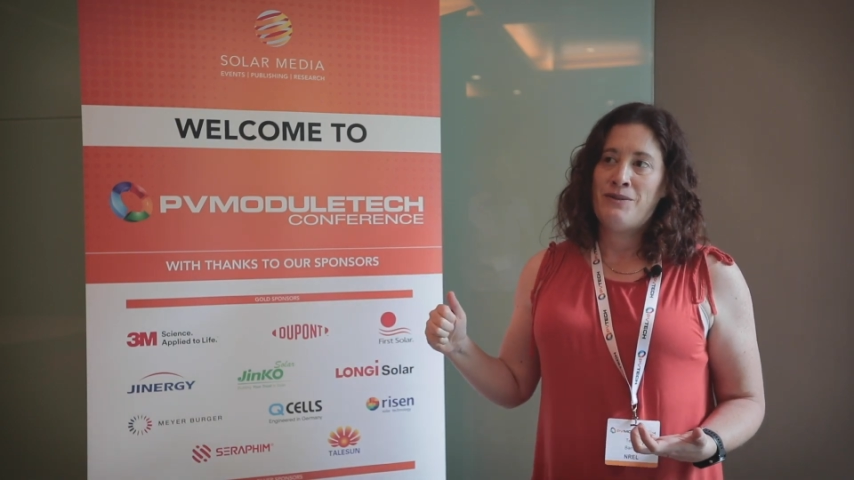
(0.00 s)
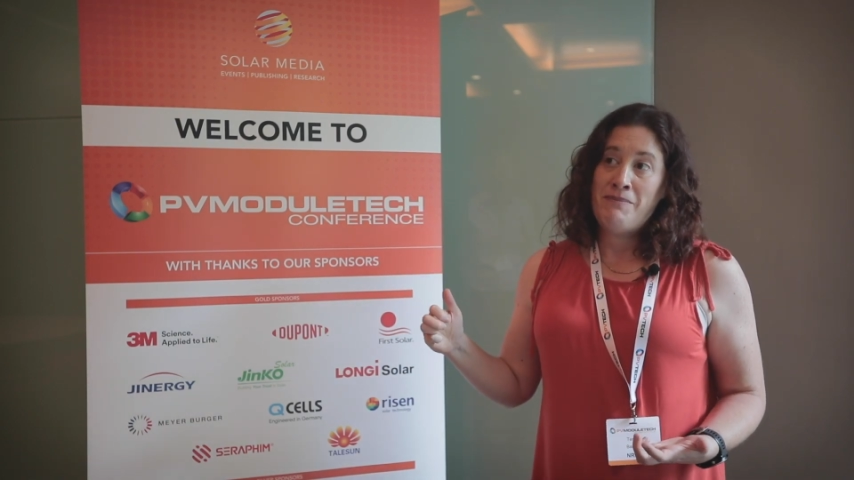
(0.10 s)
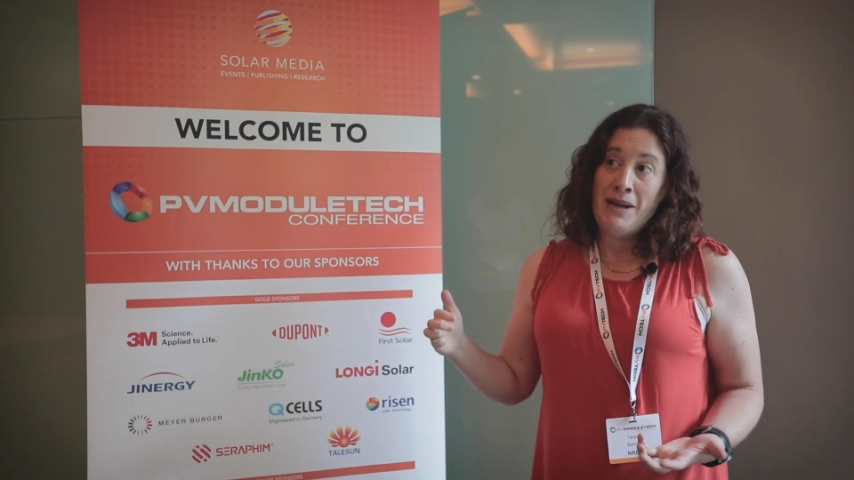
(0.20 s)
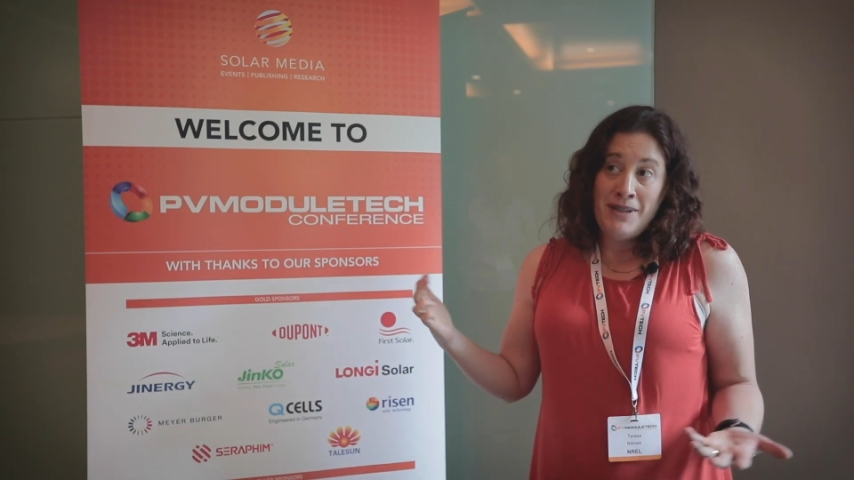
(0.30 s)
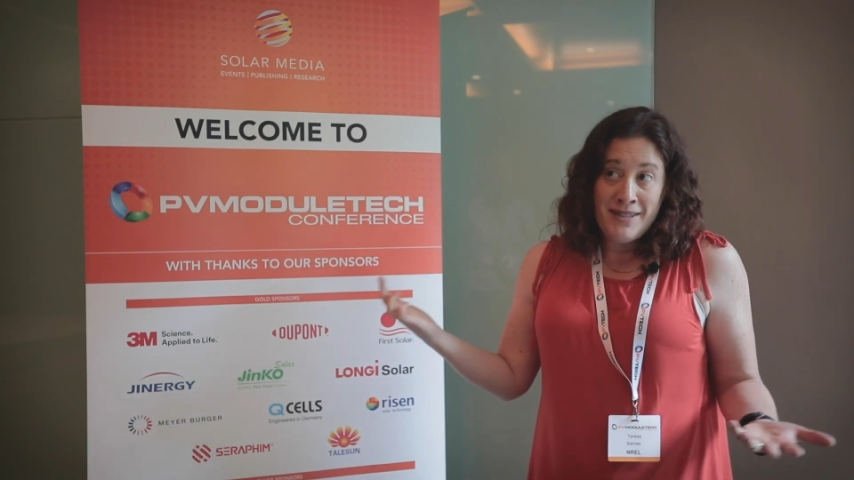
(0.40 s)

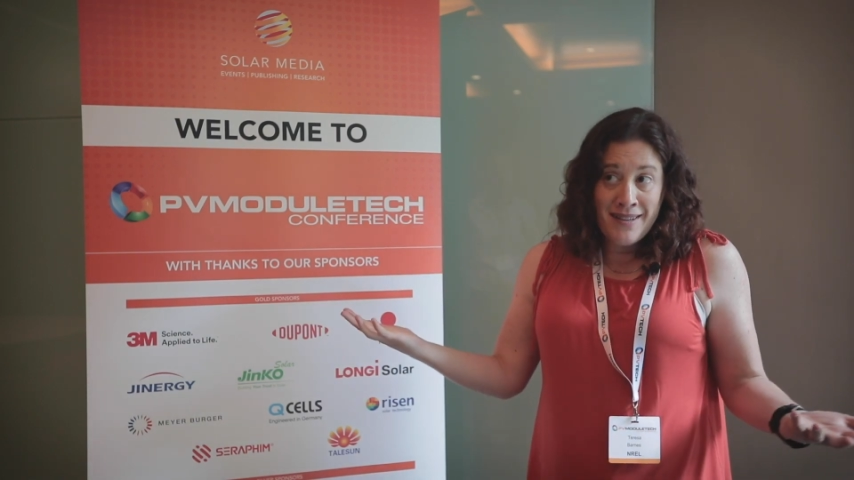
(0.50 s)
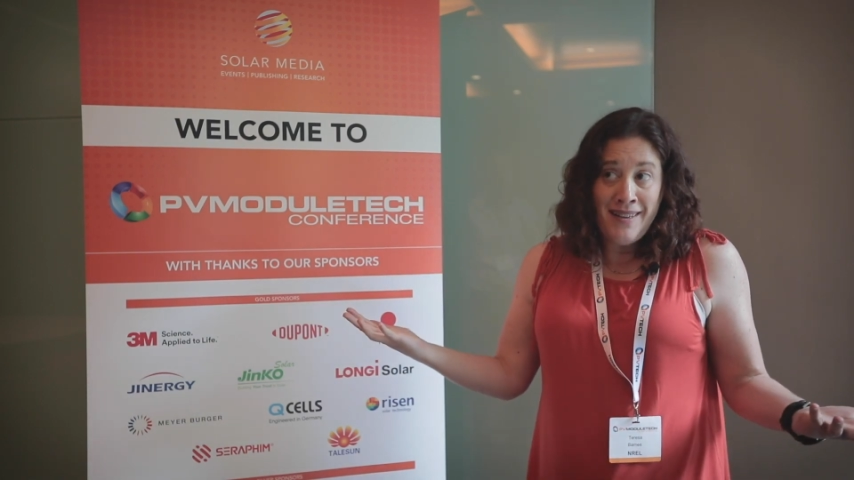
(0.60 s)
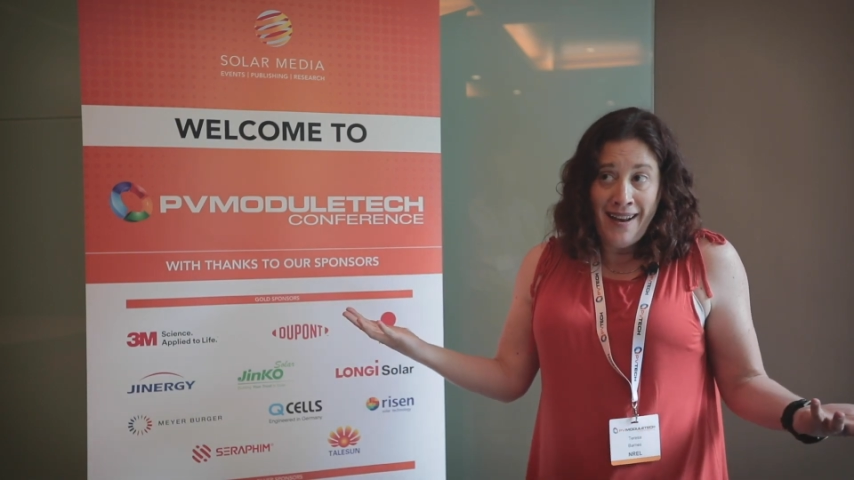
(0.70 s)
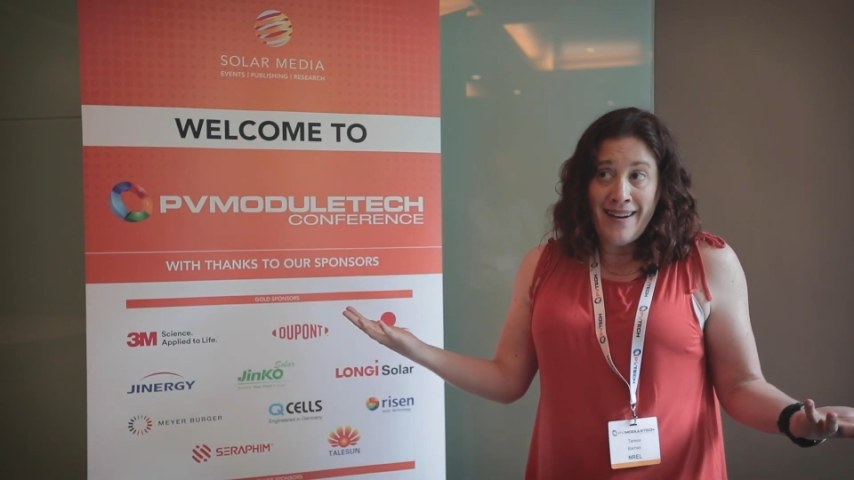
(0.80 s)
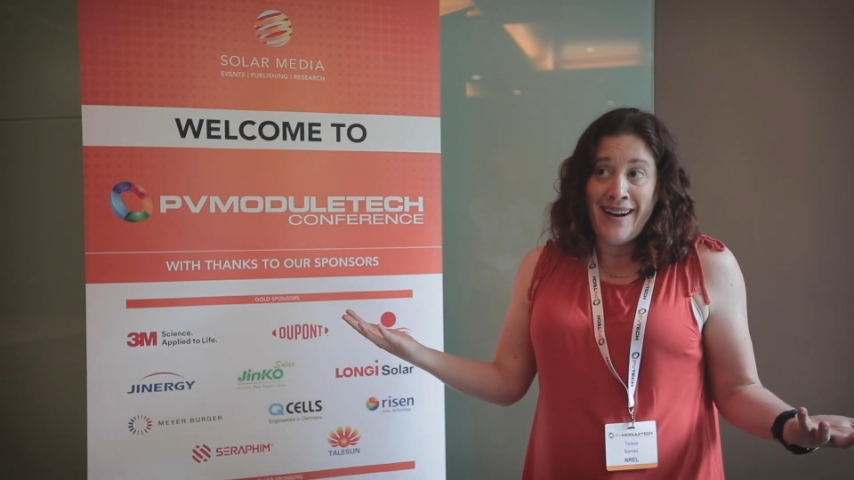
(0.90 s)
Maybe it's a
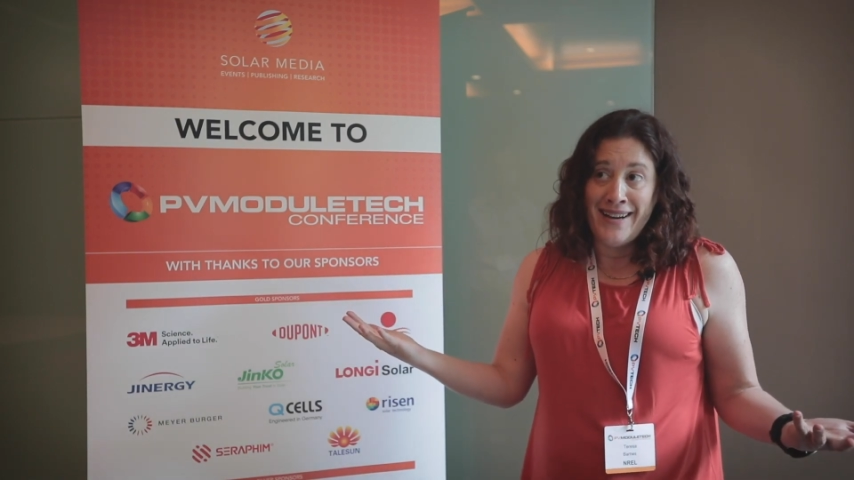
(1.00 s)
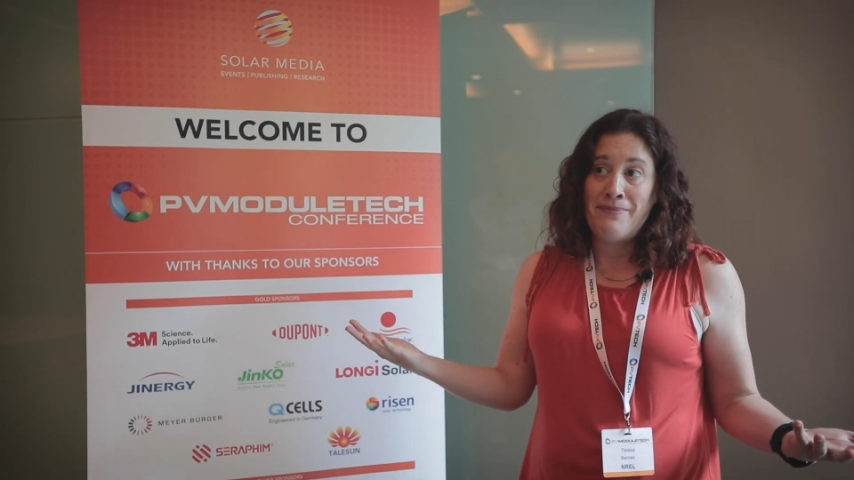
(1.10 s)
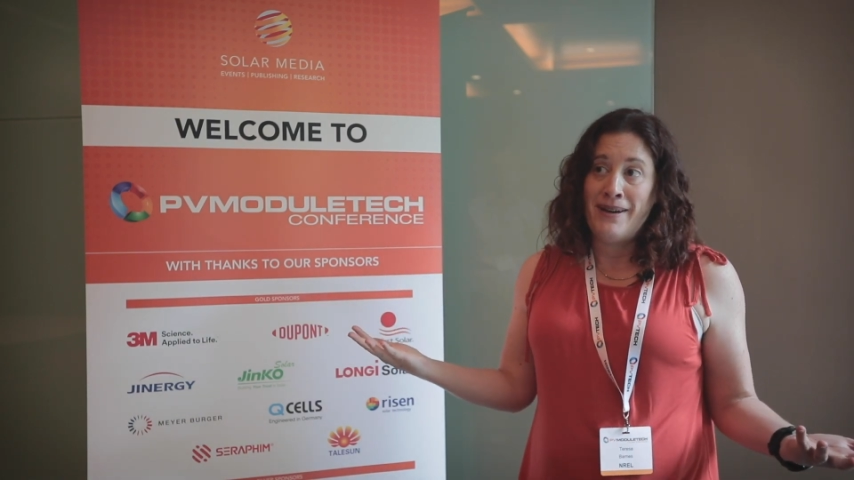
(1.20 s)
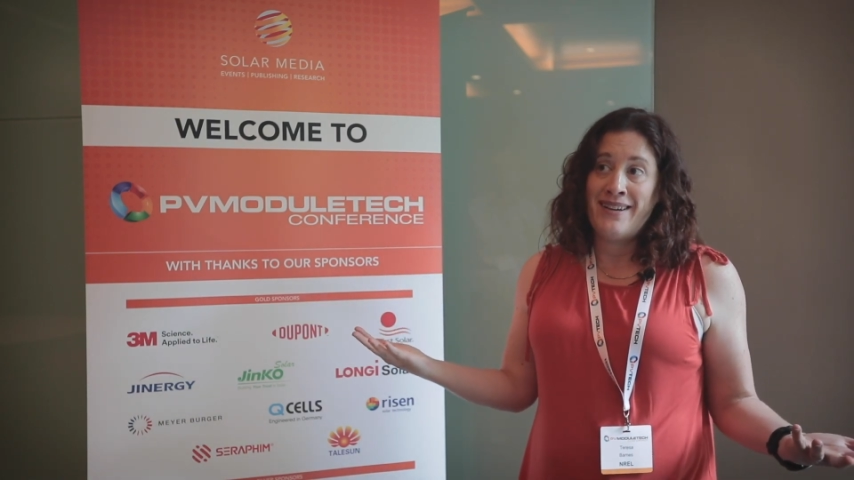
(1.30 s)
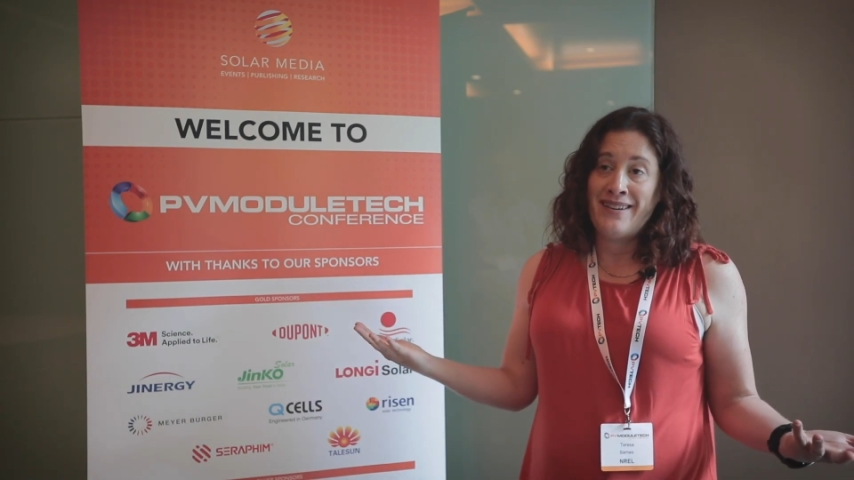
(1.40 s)
lot high,
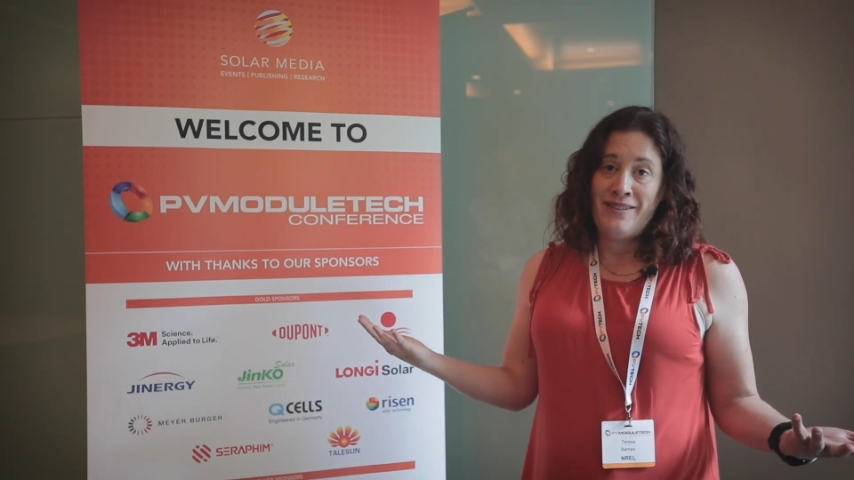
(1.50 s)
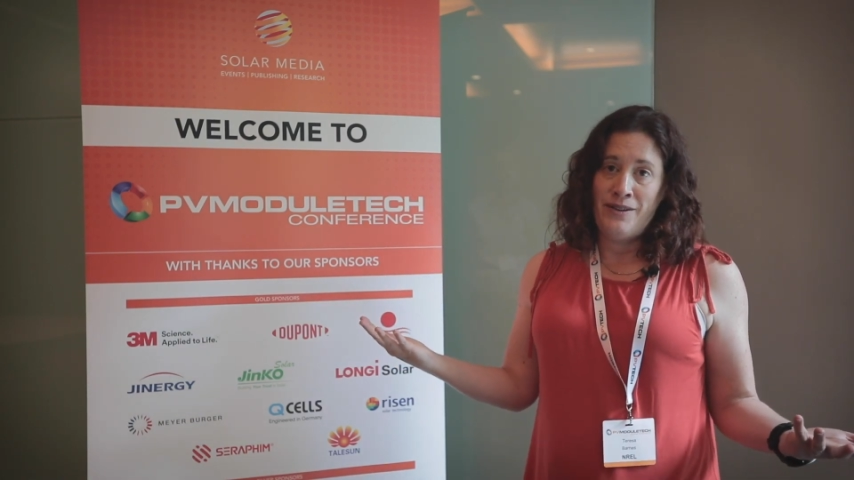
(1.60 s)
depending,